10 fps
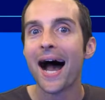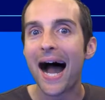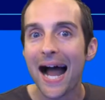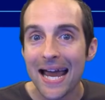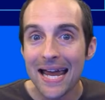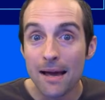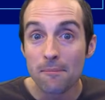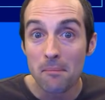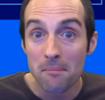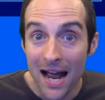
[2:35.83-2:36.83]
I
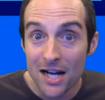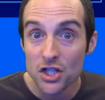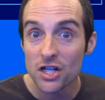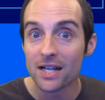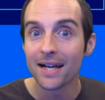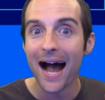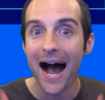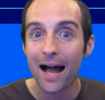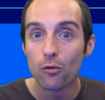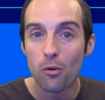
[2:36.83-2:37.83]
am imagining
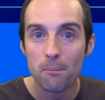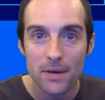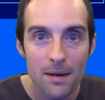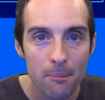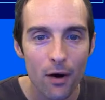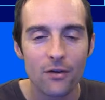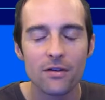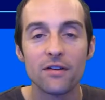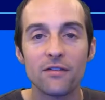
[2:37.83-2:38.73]
I will be a partner.